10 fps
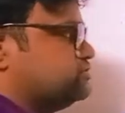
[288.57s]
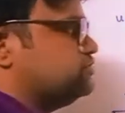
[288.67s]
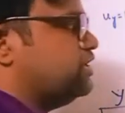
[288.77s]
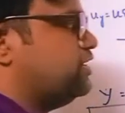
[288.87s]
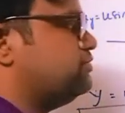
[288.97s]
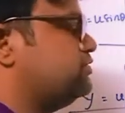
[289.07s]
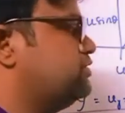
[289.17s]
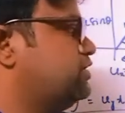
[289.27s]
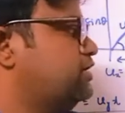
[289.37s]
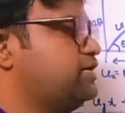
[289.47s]
we have
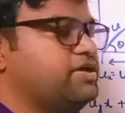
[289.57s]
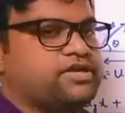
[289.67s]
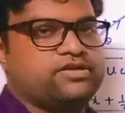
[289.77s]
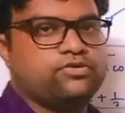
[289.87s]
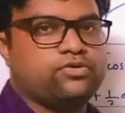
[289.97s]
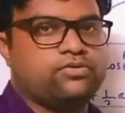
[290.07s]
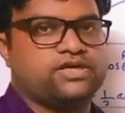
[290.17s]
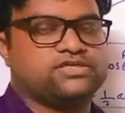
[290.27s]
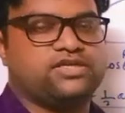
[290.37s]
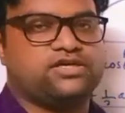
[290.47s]
taken no
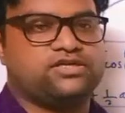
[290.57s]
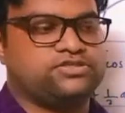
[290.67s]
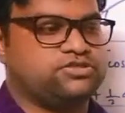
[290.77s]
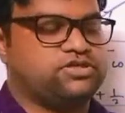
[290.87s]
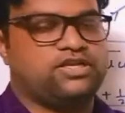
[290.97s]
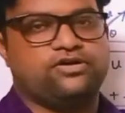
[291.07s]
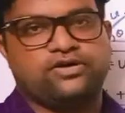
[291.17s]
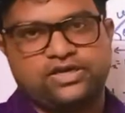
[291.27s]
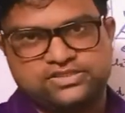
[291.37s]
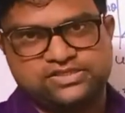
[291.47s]
acceleration along
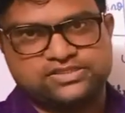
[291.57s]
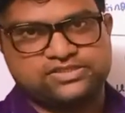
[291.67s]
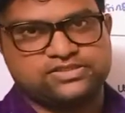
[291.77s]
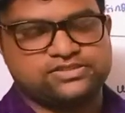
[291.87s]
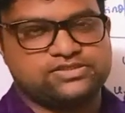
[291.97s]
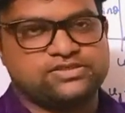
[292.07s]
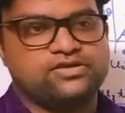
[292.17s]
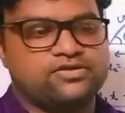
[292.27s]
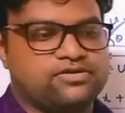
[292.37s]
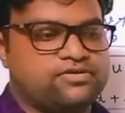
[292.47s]
x-axis,
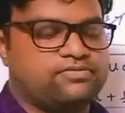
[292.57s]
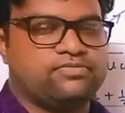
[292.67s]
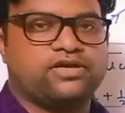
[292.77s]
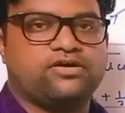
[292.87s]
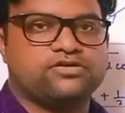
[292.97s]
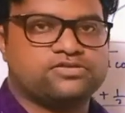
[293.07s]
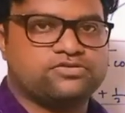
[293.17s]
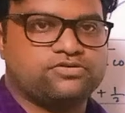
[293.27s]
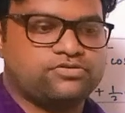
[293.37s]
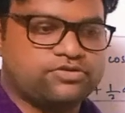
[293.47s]

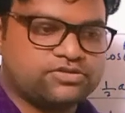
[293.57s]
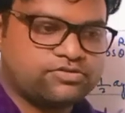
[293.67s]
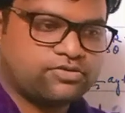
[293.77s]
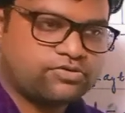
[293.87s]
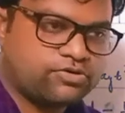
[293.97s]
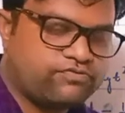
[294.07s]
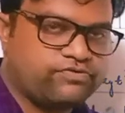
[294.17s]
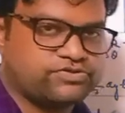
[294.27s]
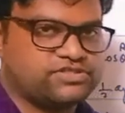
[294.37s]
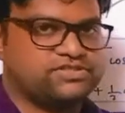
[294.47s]
because no
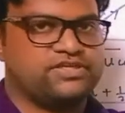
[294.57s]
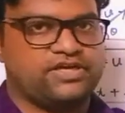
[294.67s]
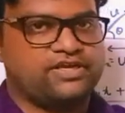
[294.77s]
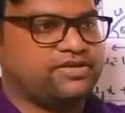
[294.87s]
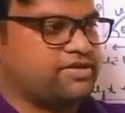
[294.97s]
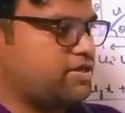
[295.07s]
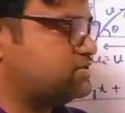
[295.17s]
force is there in x